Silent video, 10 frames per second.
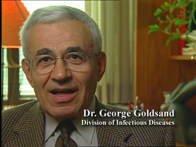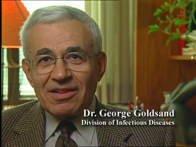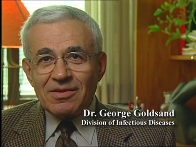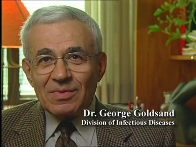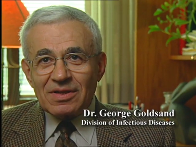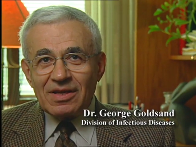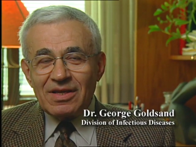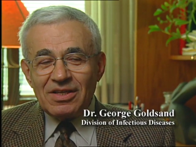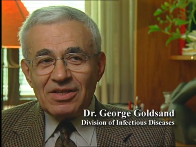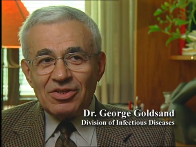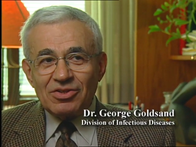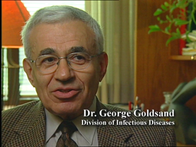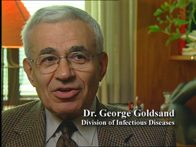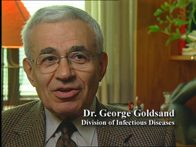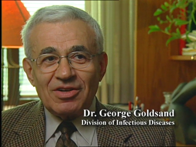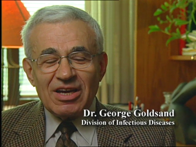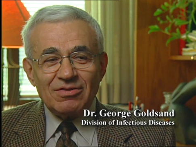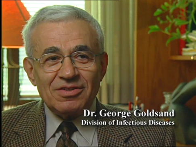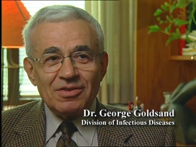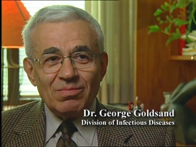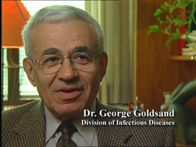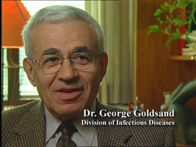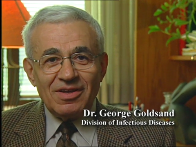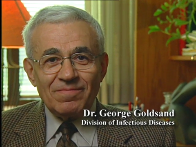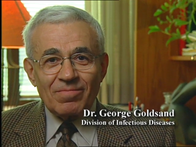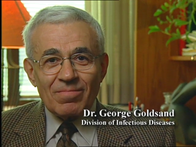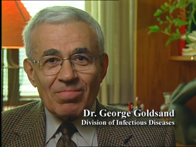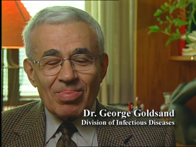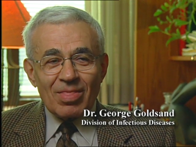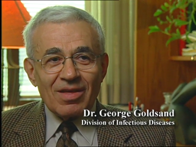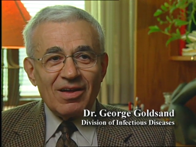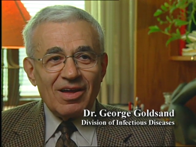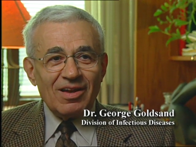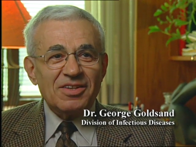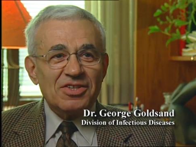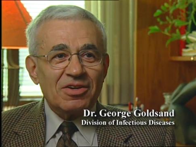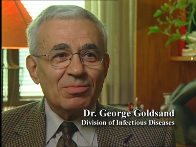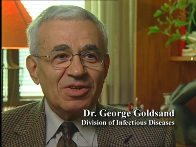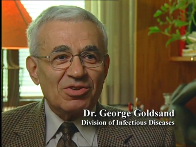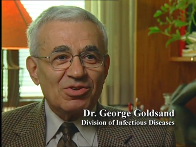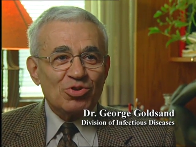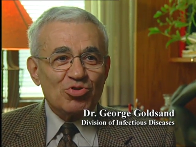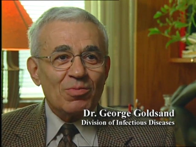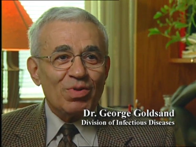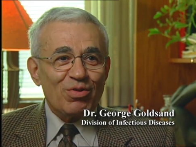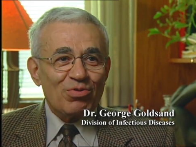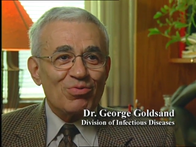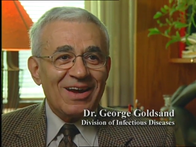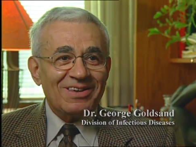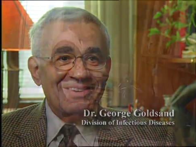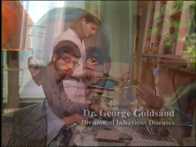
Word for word: ultimately turned out to be a legitimate triple threat.